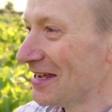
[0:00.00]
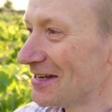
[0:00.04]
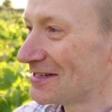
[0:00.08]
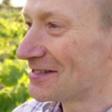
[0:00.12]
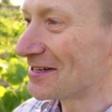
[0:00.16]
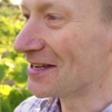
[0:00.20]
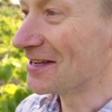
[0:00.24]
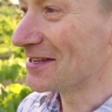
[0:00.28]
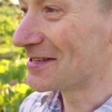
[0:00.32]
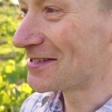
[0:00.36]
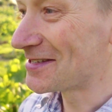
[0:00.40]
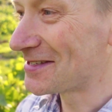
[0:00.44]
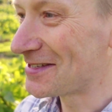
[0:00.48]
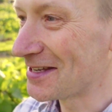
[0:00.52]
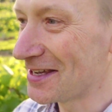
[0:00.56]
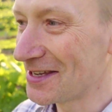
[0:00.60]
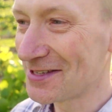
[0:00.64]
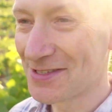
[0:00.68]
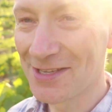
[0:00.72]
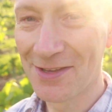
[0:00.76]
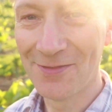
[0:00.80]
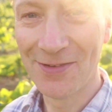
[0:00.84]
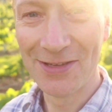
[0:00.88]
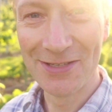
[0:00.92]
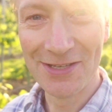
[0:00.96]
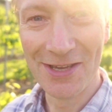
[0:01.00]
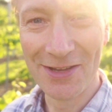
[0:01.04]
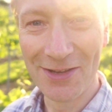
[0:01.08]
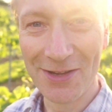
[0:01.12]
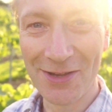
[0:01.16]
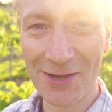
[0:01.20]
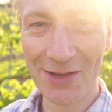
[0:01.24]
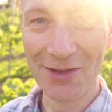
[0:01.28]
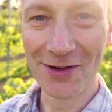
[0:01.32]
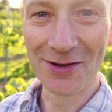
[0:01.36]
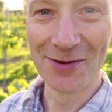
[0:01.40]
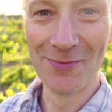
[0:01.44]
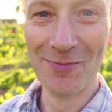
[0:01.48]
just so they don't
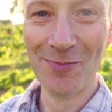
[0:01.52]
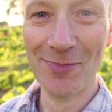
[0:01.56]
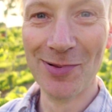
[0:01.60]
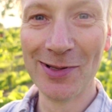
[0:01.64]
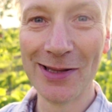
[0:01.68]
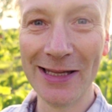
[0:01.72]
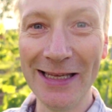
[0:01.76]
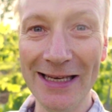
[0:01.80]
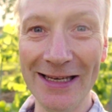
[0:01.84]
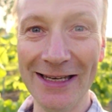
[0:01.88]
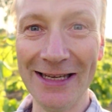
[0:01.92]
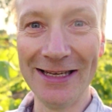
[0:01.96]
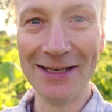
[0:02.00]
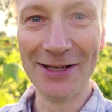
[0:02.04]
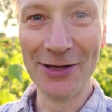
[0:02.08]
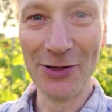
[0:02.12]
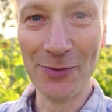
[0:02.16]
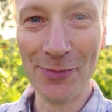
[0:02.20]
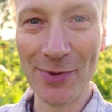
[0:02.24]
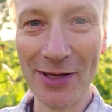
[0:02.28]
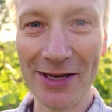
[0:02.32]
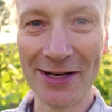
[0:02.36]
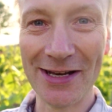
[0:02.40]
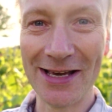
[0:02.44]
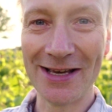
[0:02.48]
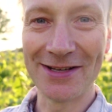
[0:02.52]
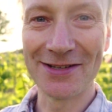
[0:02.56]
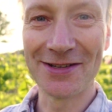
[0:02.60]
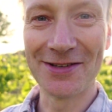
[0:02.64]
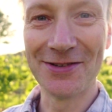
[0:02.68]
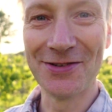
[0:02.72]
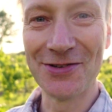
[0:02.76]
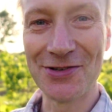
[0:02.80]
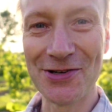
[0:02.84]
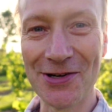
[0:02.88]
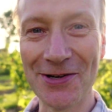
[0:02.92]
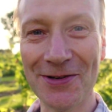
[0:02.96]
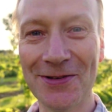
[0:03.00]
go completely loopy and out of
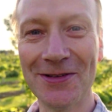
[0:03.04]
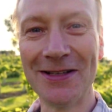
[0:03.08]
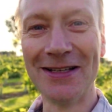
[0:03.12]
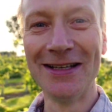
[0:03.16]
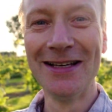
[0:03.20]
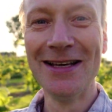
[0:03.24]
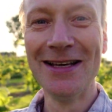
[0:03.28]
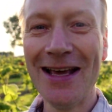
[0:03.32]
control.